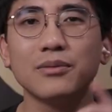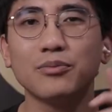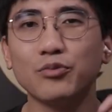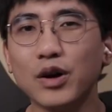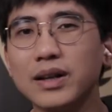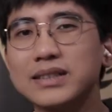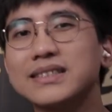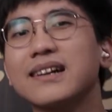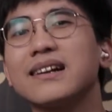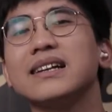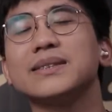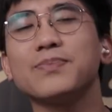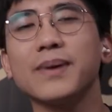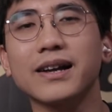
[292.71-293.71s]

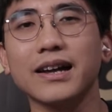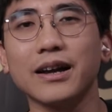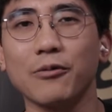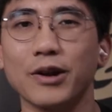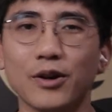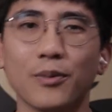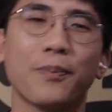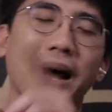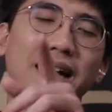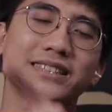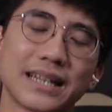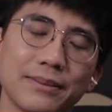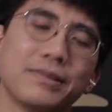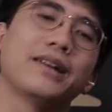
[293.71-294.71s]
realistically speaking, when you
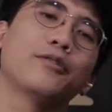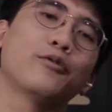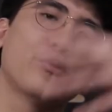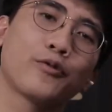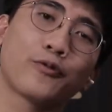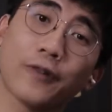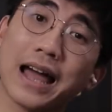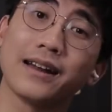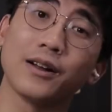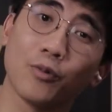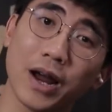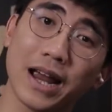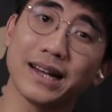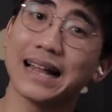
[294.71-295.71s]
punch him, he will fly
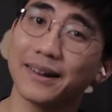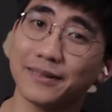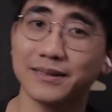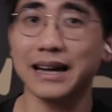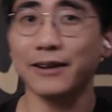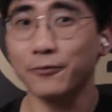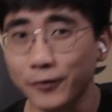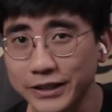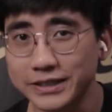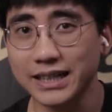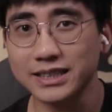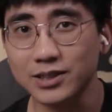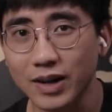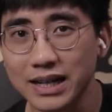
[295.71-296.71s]
away. That
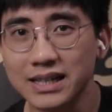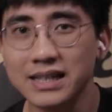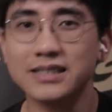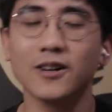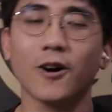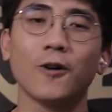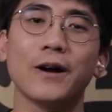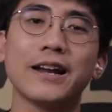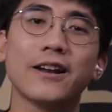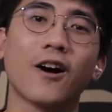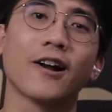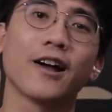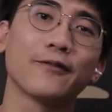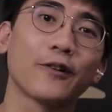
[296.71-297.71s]
physics, right? So in
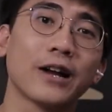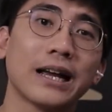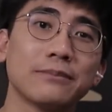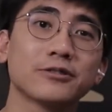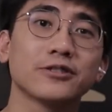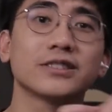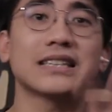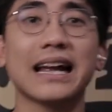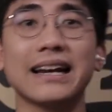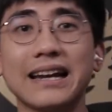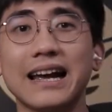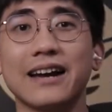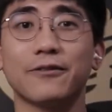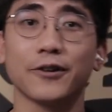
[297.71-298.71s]
order for him to stand
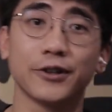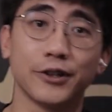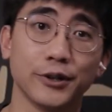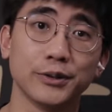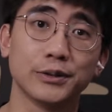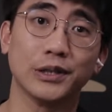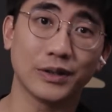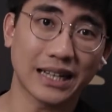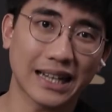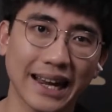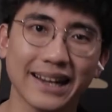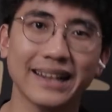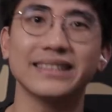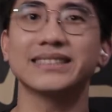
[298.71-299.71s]
there for you to
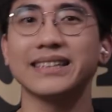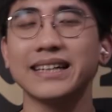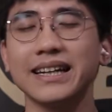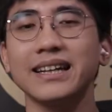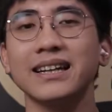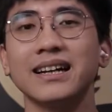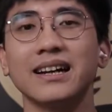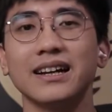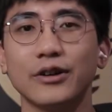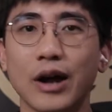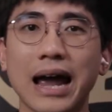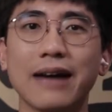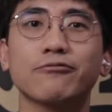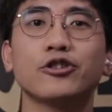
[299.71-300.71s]
kick his knee, you
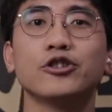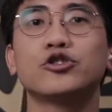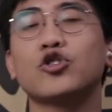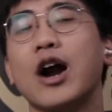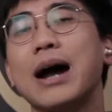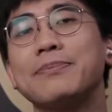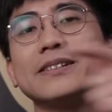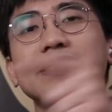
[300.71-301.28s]
have to trap